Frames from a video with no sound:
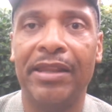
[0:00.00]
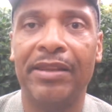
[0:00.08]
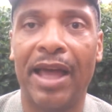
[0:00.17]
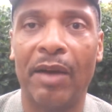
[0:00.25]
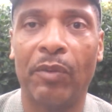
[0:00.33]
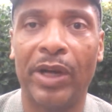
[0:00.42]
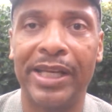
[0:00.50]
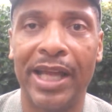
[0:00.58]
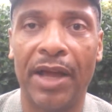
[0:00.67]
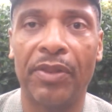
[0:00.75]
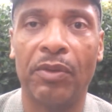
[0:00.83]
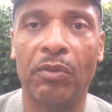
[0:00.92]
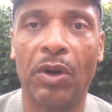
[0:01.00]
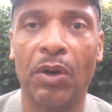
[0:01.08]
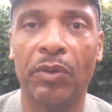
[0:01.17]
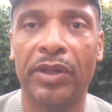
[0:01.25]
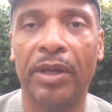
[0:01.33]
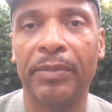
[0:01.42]
That way down the
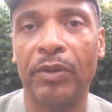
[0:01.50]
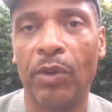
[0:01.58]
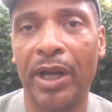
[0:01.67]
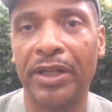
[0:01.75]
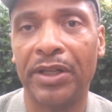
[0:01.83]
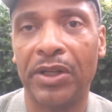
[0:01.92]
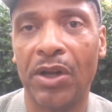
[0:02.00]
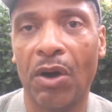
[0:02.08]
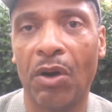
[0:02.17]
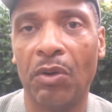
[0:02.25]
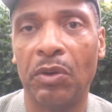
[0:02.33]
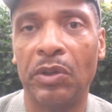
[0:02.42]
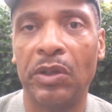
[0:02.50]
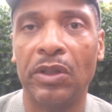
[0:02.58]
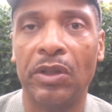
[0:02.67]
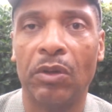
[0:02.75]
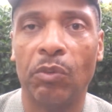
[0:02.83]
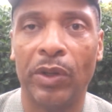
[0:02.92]
road, they'll be ready to go
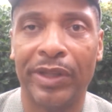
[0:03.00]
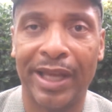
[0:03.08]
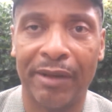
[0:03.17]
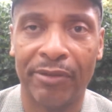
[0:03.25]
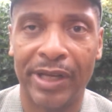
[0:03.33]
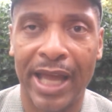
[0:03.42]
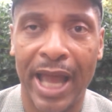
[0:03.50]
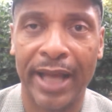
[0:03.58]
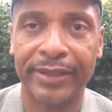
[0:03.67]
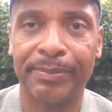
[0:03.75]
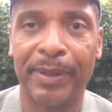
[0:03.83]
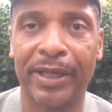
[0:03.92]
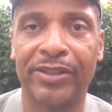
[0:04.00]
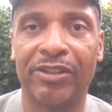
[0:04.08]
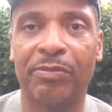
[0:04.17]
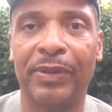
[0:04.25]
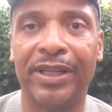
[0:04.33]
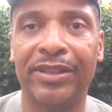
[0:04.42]
with every aspect
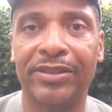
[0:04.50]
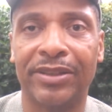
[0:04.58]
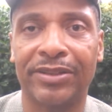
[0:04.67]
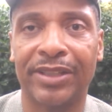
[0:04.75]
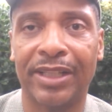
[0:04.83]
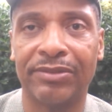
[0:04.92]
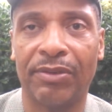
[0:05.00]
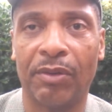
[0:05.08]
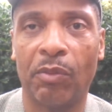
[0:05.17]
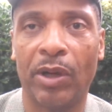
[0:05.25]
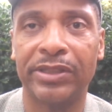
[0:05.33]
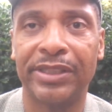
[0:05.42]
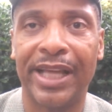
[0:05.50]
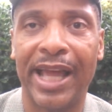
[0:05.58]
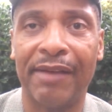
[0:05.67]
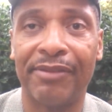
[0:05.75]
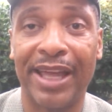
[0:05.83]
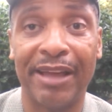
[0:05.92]
of being successful once they
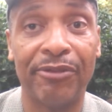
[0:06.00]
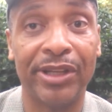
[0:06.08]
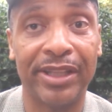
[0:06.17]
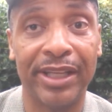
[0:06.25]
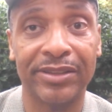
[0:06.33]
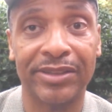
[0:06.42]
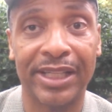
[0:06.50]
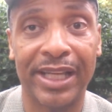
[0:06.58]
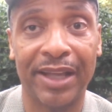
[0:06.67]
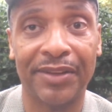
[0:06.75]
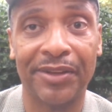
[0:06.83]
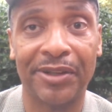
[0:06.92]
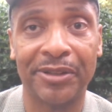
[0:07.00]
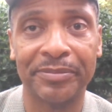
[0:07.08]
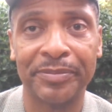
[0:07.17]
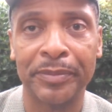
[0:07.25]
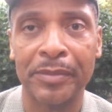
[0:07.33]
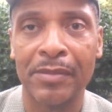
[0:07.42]
have everything together.
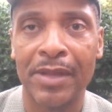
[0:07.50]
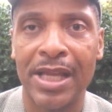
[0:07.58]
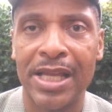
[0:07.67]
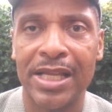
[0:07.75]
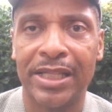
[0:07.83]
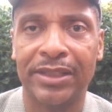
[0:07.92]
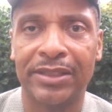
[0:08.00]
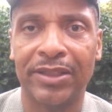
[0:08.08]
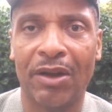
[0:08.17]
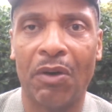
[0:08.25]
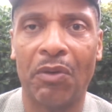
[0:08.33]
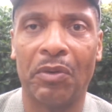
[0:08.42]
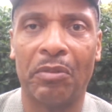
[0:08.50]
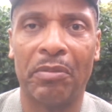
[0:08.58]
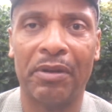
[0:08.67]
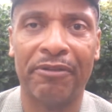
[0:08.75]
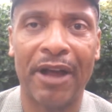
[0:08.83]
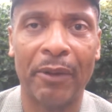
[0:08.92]
So
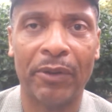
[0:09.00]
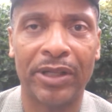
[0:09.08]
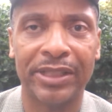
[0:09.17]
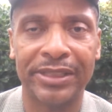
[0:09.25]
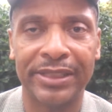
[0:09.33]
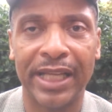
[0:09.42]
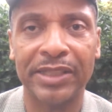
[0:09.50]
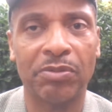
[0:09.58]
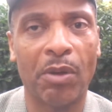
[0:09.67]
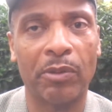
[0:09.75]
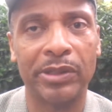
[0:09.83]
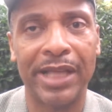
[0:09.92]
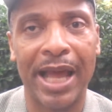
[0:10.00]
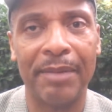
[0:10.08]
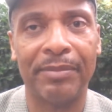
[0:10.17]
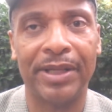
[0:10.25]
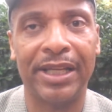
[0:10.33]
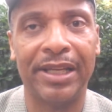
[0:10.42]
if I were to assess what was
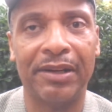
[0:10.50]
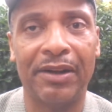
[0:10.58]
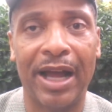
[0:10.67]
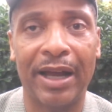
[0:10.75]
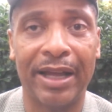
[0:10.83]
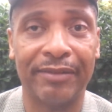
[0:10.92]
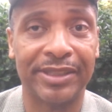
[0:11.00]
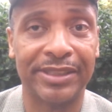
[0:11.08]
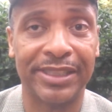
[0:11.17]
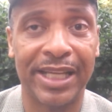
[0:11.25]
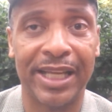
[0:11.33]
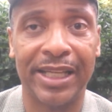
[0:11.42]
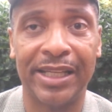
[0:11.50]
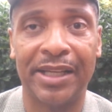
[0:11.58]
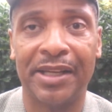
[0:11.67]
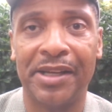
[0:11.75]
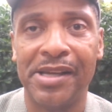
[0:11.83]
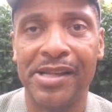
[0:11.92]
happening here, I'd have to say
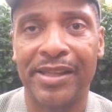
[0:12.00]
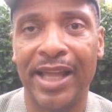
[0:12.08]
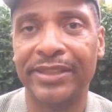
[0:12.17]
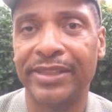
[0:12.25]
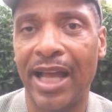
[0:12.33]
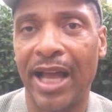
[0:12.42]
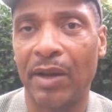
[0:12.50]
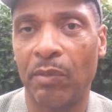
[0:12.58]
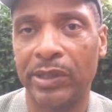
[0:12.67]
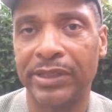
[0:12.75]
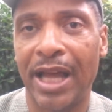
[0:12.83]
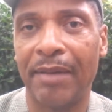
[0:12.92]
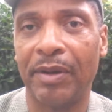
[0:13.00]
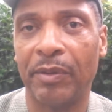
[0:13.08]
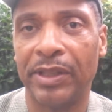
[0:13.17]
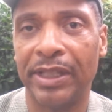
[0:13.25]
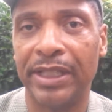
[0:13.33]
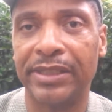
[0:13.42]
that's kind of what's happening
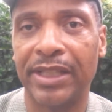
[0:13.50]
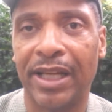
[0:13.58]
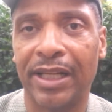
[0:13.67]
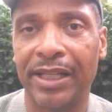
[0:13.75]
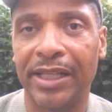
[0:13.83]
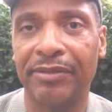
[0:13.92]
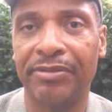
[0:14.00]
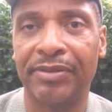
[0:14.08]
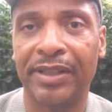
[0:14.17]
with the Nissan Leaf.